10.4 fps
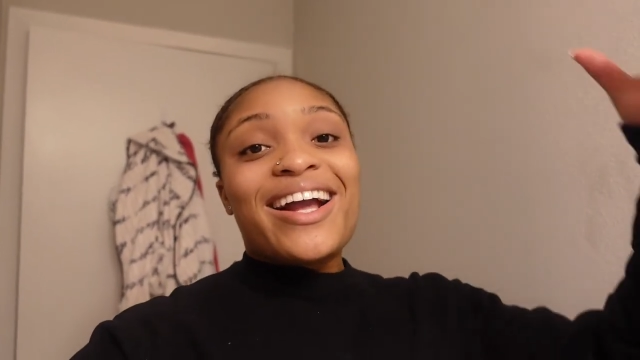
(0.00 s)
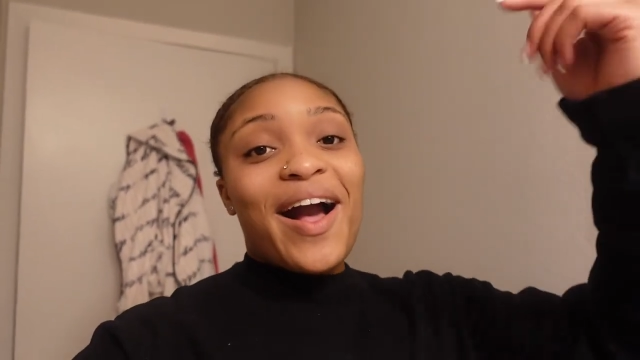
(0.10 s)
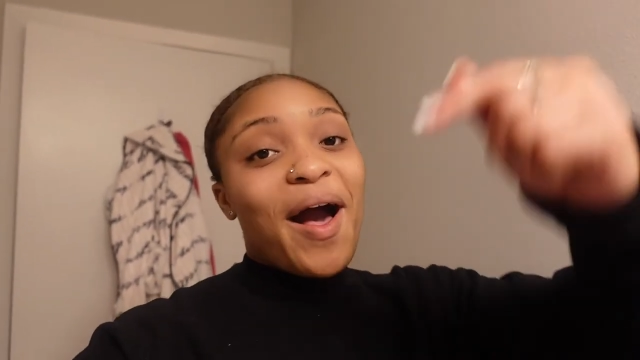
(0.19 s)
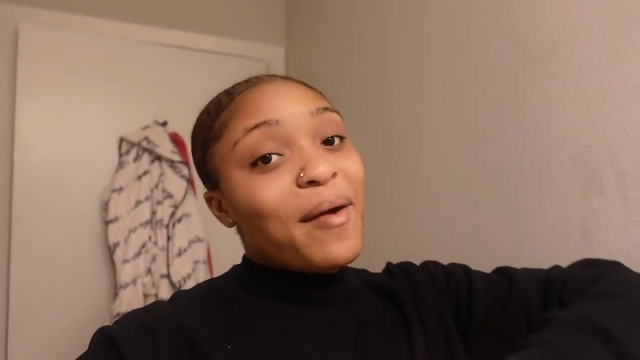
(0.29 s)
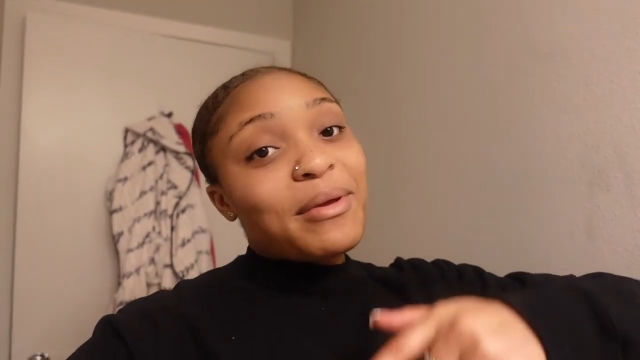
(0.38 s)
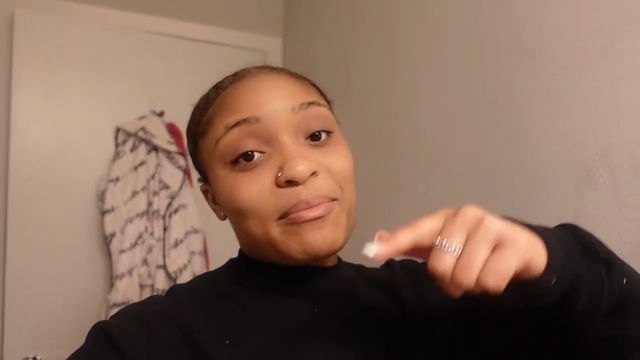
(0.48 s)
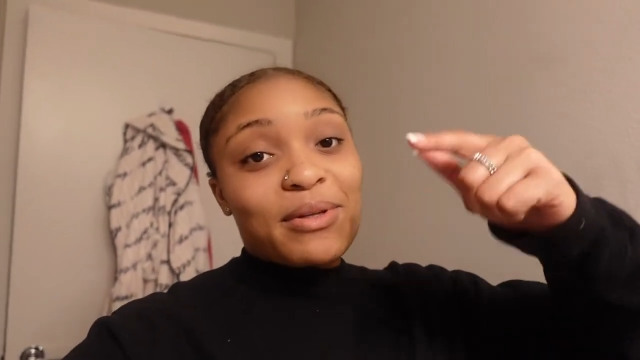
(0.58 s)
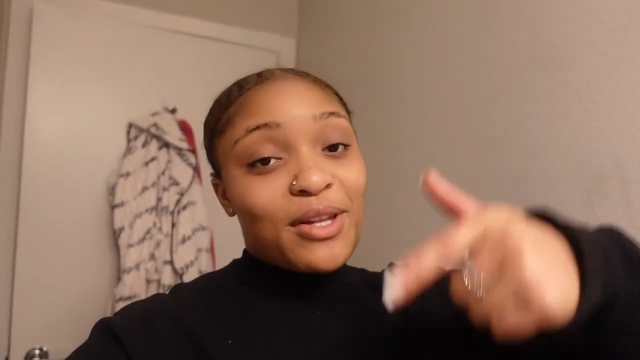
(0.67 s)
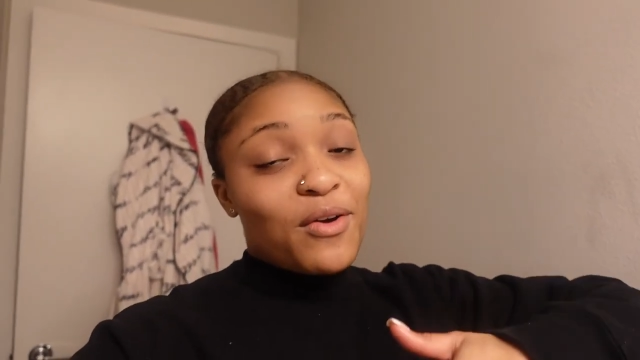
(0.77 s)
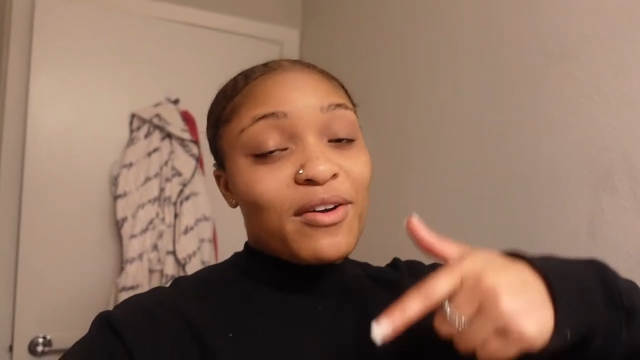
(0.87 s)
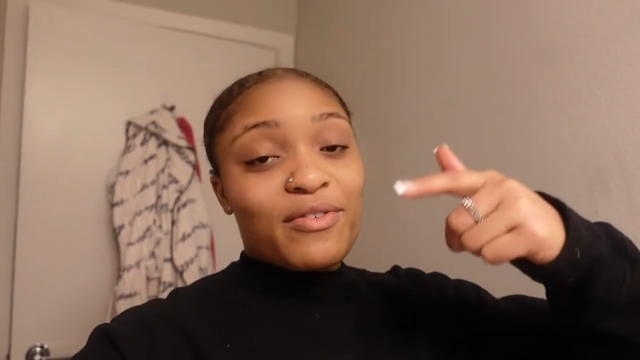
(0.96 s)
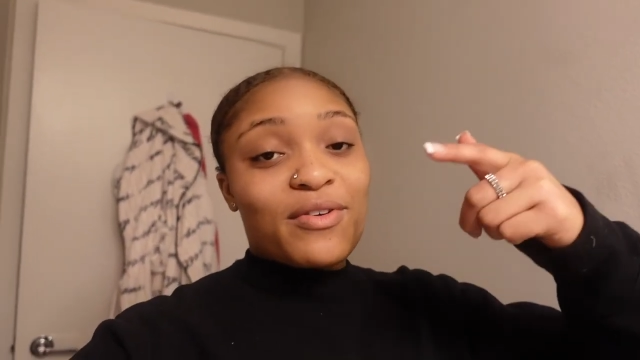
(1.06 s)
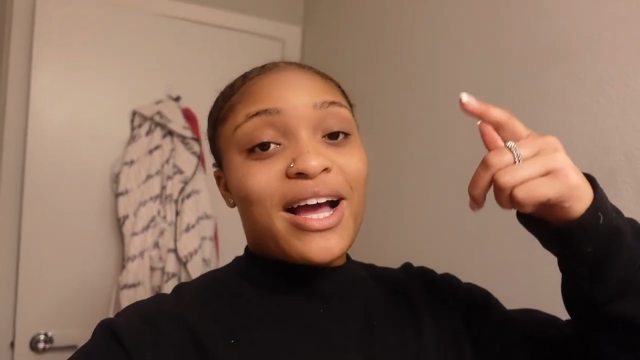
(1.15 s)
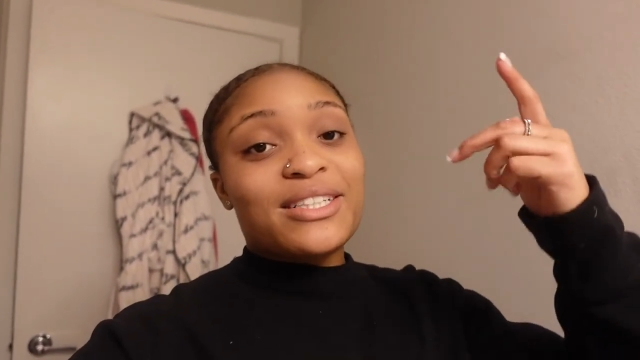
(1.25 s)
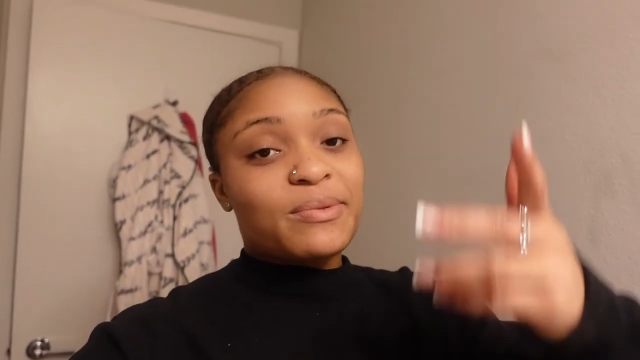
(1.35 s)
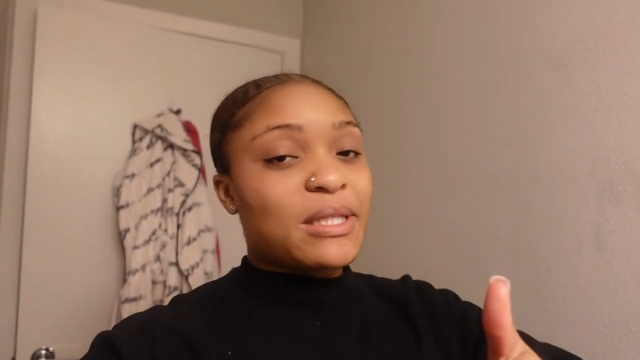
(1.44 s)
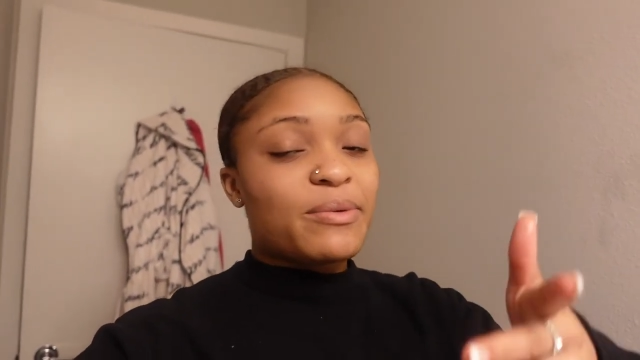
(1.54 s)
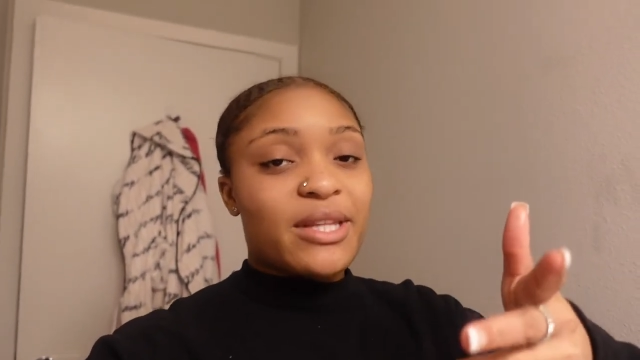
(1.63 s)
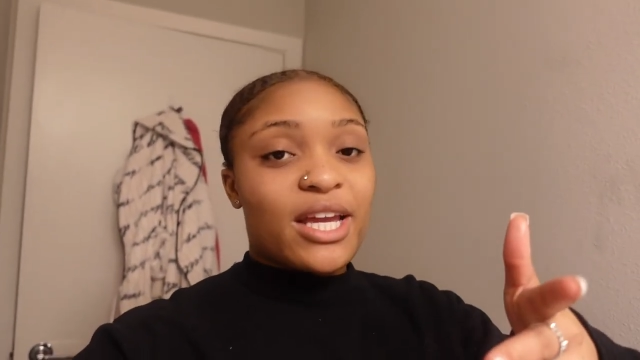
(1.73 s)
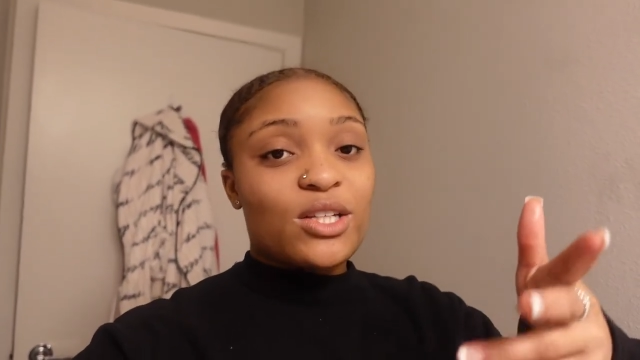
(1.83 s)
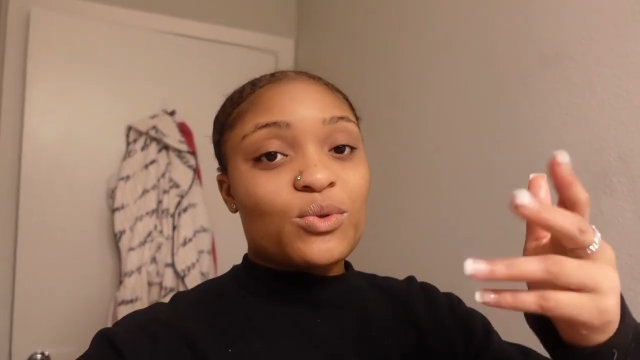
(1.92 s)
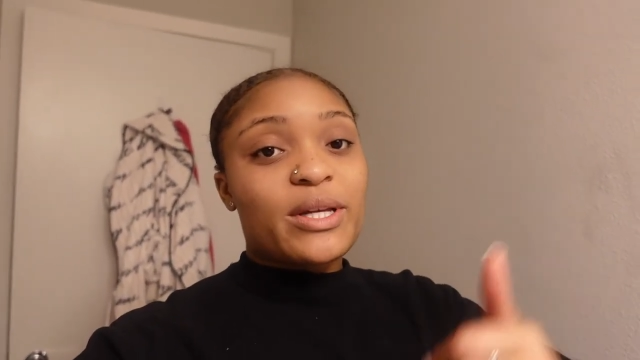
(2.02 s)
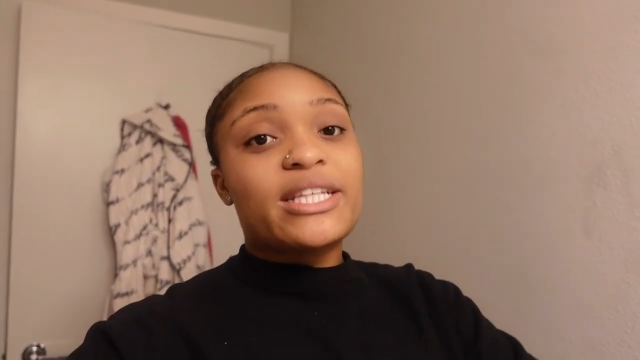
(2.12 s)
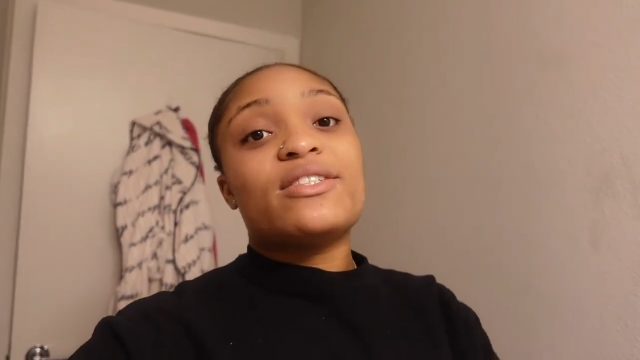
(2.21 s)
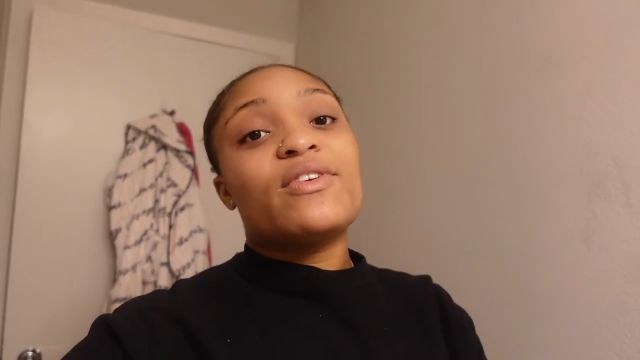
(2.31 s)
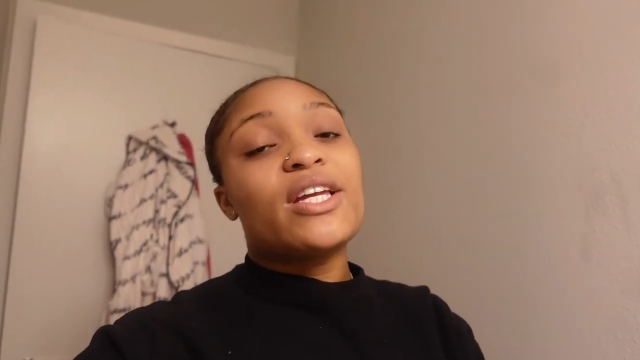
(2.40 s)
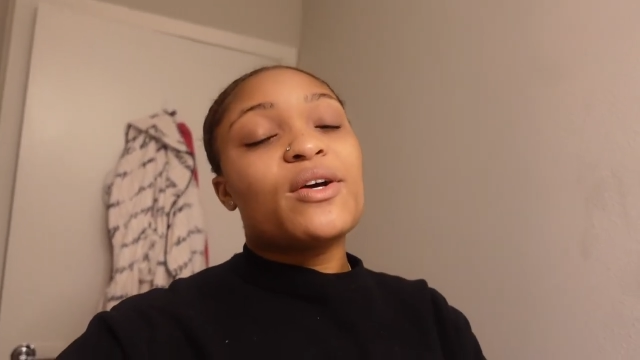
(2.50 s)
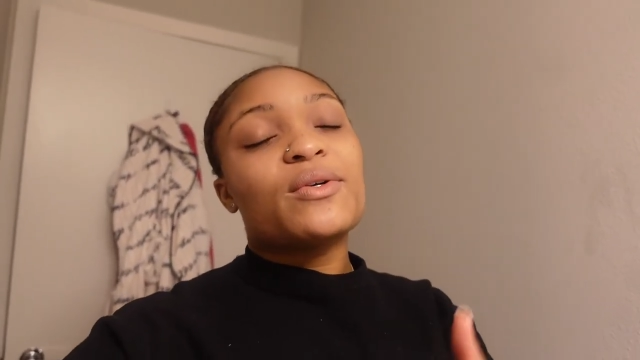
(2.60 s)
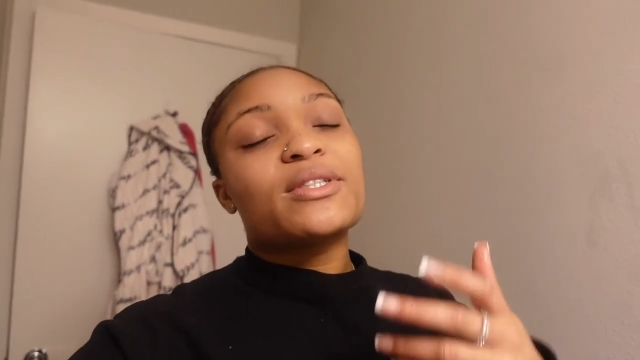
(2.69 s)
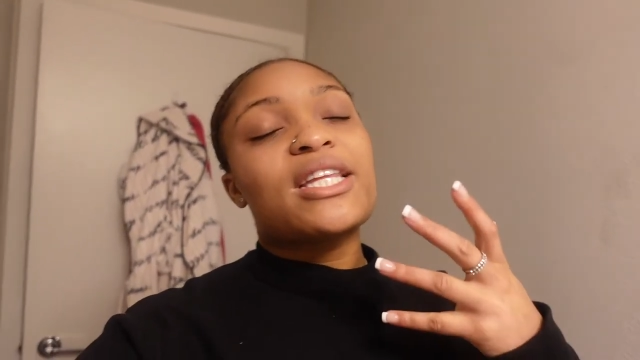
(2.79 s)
Comment below if you guys really, really enjoy these videos.